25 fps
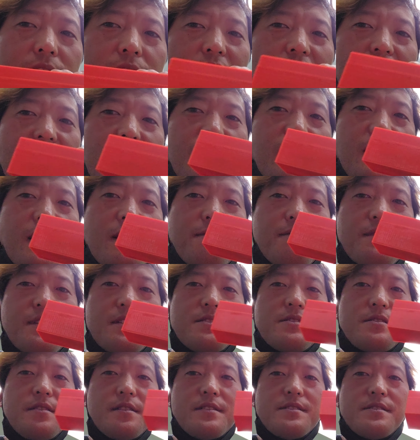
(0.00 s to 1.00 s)
I'll have
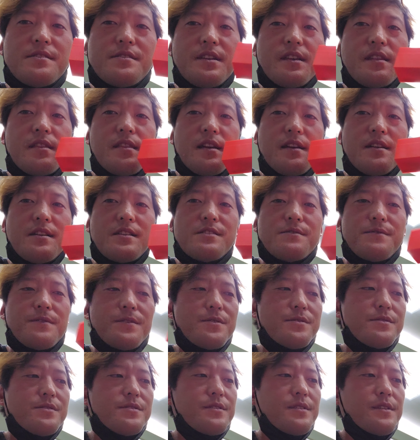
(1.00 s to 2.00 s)
these on Sync
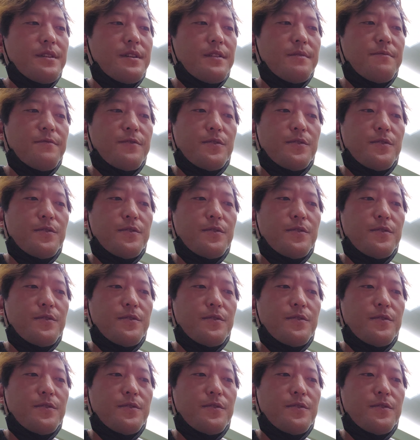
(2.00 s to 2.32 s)
Thingiverse and a